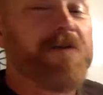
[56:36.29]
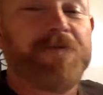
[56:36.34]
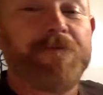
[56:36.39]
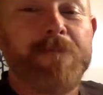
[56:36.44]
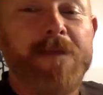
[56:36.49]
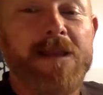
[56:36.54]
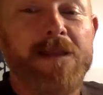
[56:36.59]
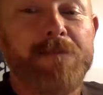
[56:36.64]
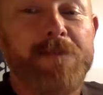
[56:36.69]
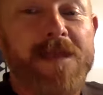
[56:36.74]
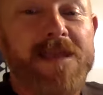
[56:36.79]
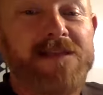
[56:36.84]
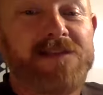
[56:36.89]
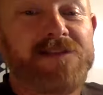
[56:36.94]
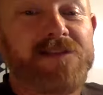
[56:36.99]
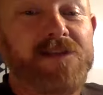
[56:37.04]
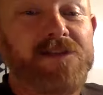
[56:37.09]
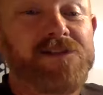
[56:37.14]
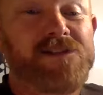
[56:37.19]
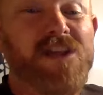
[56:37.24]

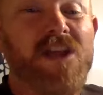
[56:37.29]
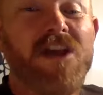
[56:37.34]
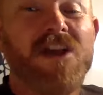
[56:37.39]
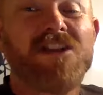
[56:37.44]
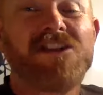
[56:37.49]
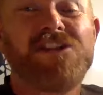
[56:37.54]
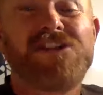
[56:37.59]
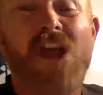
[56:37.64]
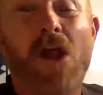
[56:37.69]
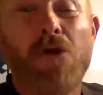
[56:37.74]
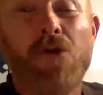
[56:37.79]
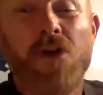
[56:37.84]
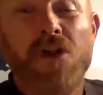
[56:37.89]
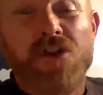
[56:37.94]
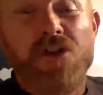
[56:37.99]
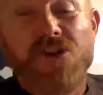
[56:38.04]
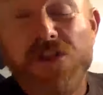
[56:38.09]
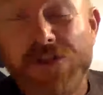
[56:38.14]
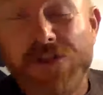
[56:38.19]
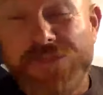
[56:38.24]
millimeters. So
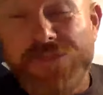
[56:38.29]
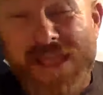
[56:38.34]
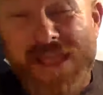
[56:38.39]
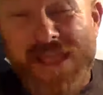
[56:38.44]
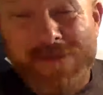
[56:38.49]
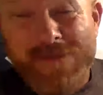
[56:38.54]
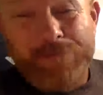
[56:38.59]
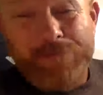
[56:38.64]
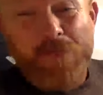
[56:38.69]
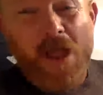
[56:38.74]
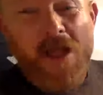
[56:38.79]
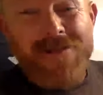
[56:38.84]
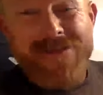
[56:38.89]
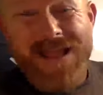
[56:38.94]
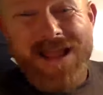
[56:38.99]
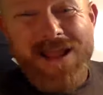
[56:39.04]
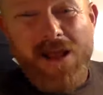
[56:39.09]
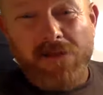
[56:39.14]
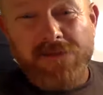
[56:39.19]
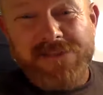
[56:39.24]
you'd think,
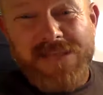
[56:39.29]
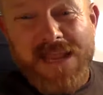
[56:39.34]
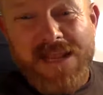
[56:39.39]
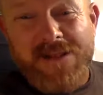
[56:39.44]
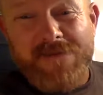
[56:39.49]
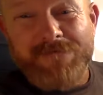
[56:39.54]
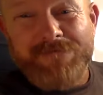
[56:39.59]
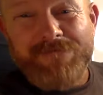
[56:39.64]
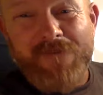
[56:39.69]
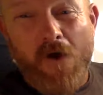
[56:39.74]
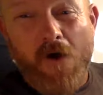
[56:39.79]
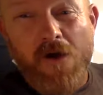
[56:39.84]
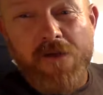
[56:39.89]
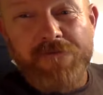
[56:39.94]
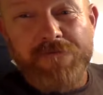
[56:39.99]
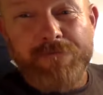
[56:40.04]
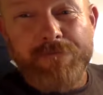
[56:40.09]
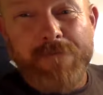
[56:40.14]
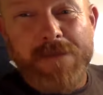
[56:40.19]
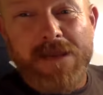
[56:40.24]
okay, I'll take a
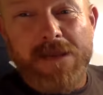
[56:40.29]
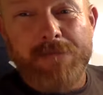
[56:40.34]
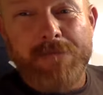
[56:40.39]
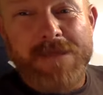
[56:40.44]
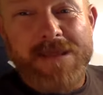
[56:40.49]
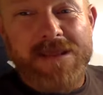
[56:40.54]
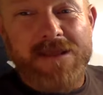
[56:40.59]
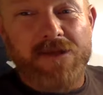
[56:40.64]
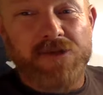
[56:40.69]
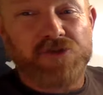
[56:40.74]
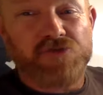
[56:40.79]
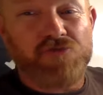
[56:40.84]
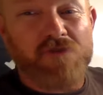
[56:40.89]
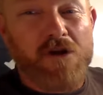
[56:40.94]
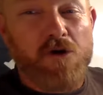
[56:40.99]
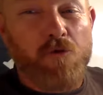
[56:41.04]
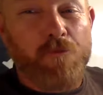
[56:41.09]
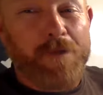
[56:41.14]
5 millimeter drill